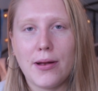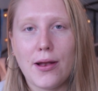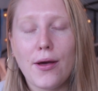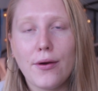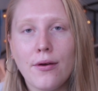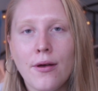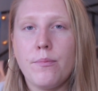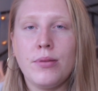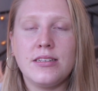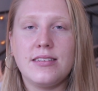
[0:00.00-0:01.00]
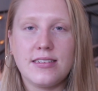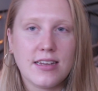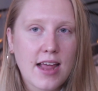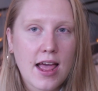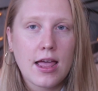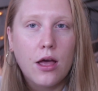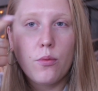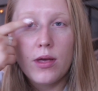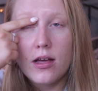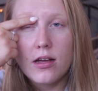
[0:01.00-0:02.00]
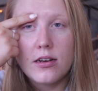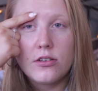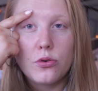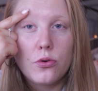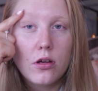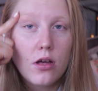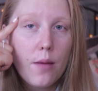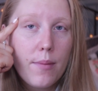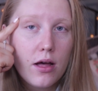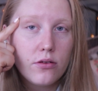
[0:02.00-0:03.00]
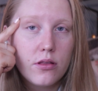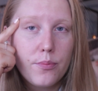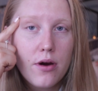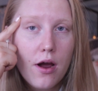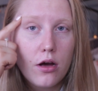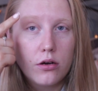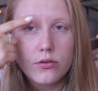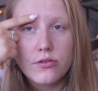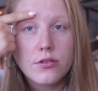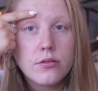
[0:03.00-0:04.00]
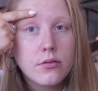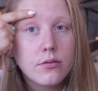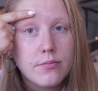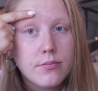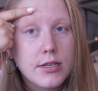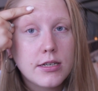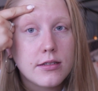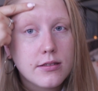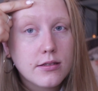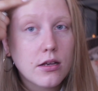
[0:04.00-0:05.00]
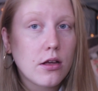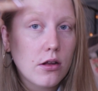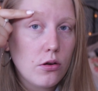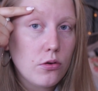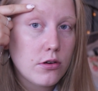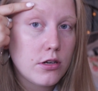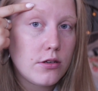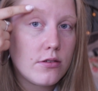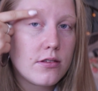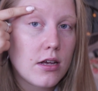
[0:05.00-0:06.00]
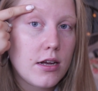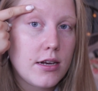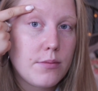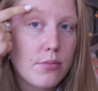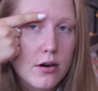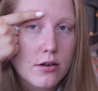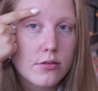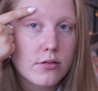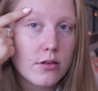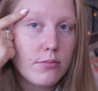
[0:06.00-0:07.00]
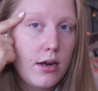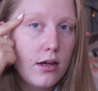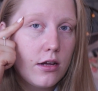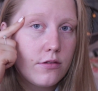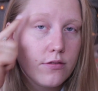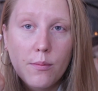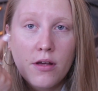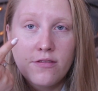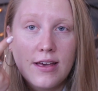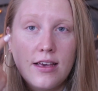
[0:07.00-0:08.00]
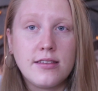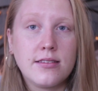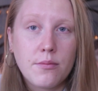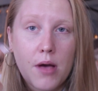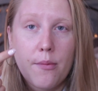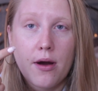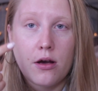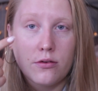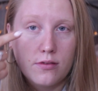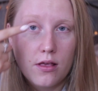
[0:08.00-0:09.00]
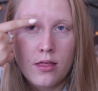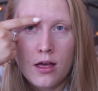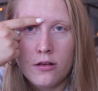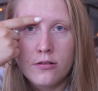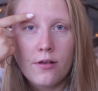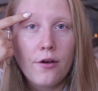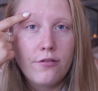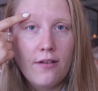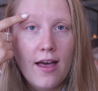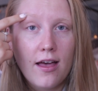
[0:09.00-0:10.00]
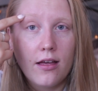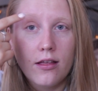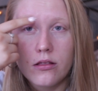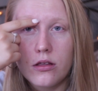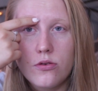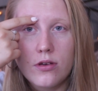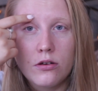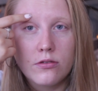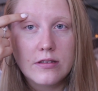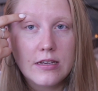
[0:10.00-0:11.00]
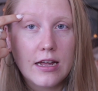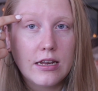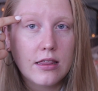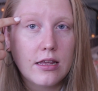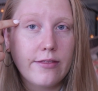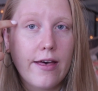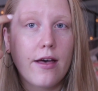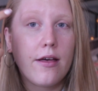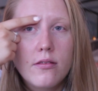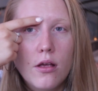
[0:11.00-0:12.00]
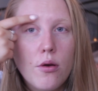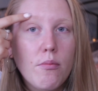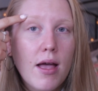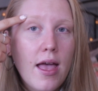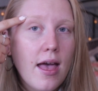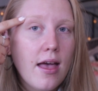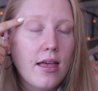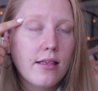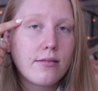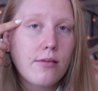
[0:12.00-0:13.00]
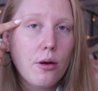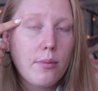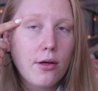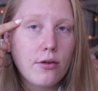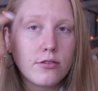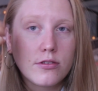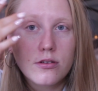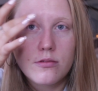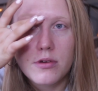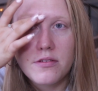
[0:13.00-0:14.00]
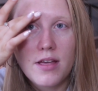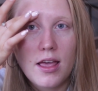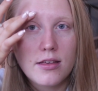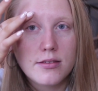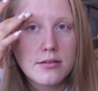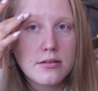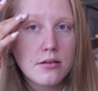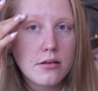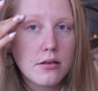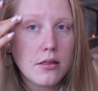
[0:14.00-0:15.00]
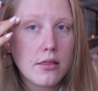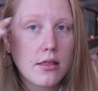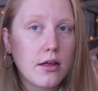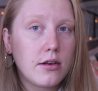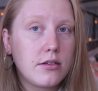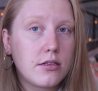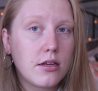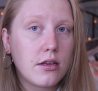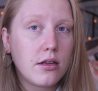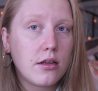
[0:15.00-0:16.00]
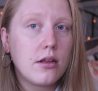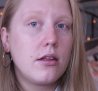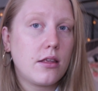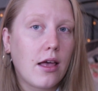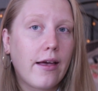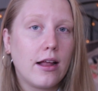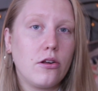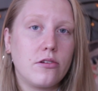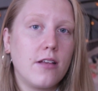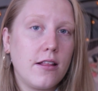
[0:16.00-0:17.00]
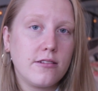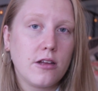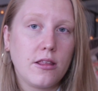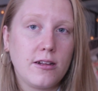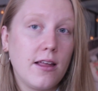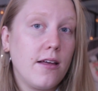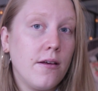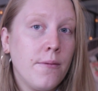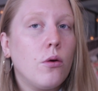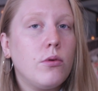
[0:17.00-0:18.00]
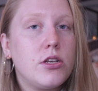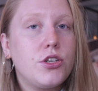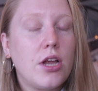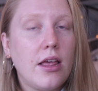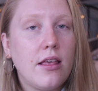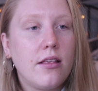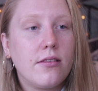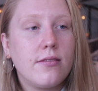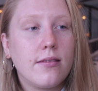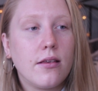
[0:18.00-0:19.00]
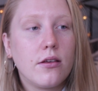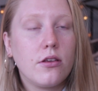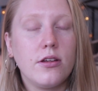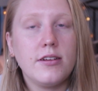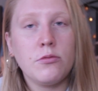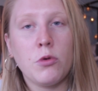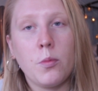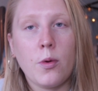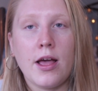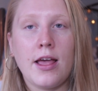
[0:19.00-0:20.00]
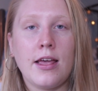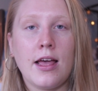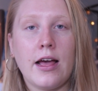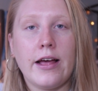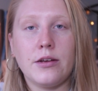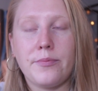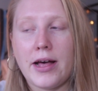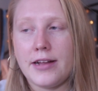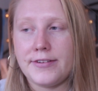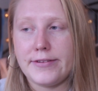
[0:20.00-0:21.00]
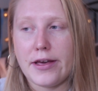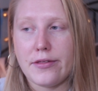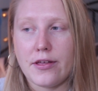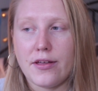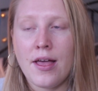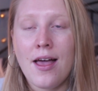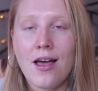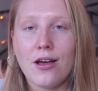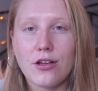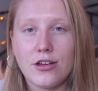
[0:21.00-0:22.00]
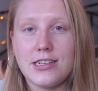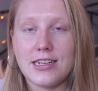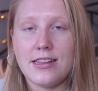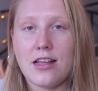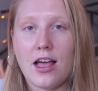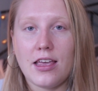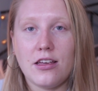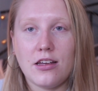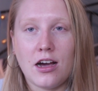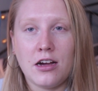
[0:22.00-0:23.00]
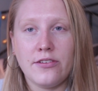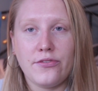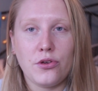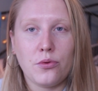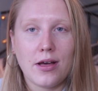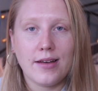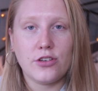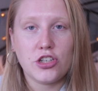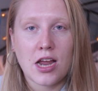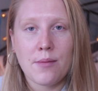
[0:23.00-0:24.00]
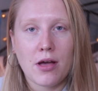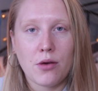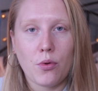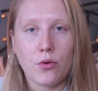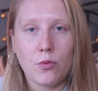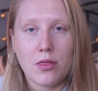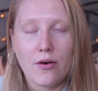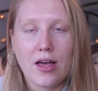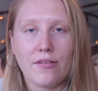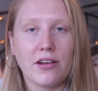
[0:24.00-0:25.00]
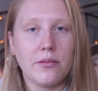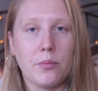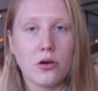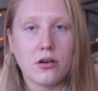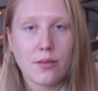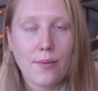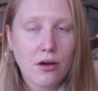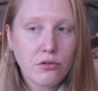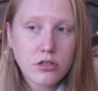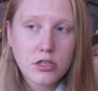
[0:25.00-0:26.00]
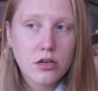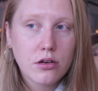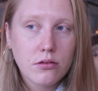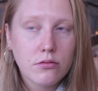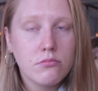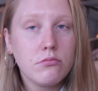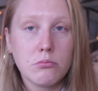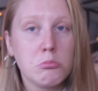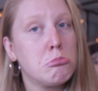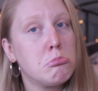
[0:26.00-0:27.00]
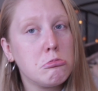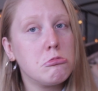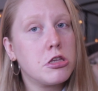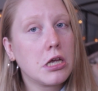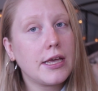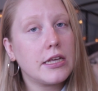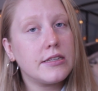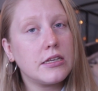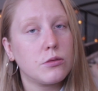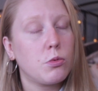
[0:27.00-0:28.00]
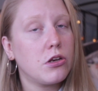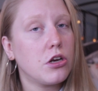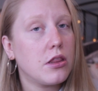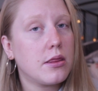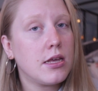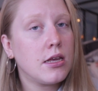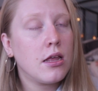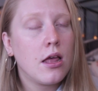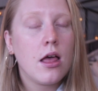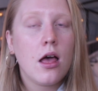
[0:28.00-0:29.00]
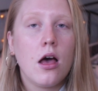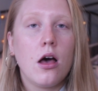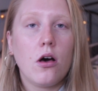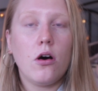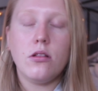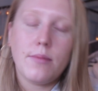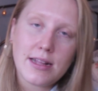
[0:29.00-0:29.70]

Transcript: below. But today we are going to talk about the brows, because Lord knows I need brows in my life. My face, my brows, they are so fair that you cannot see anything there. So my hair is so blonde on my face that, yeah, it looks like there's nothing there, which is good in one way and bad in the other. Good in that I can kind of do whatever shape I want without having to block them out. So I guess that's one good thing. On the